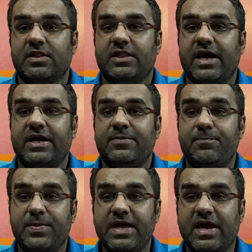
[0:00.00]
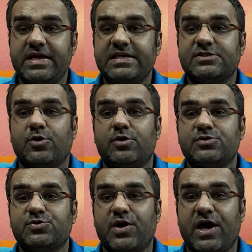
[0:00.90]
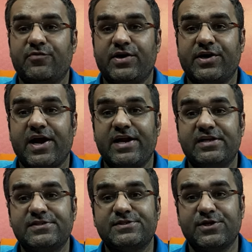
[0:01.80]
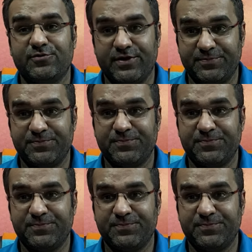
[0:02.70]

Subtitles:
that BIS also have a triennial survey.